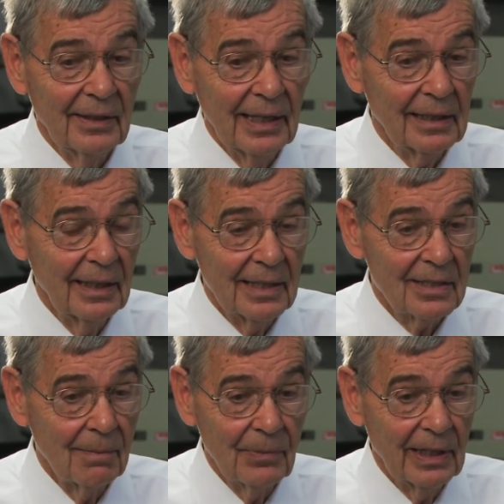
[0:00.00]
think that
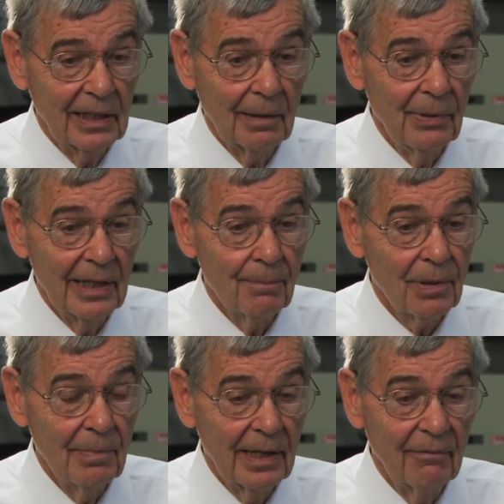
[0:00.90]
it's something that could be
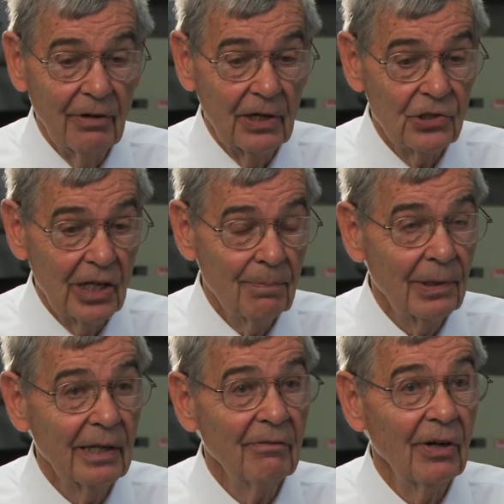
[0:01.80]
implemented very
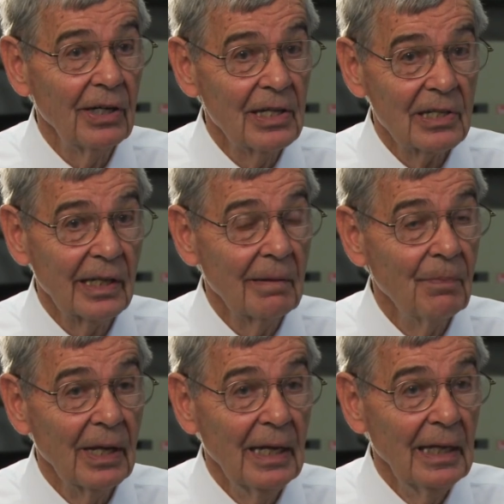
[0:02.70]
cheaply and very easily,
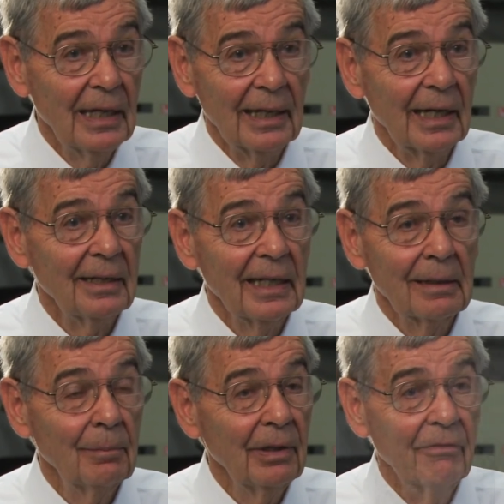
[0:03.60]
and I think it would be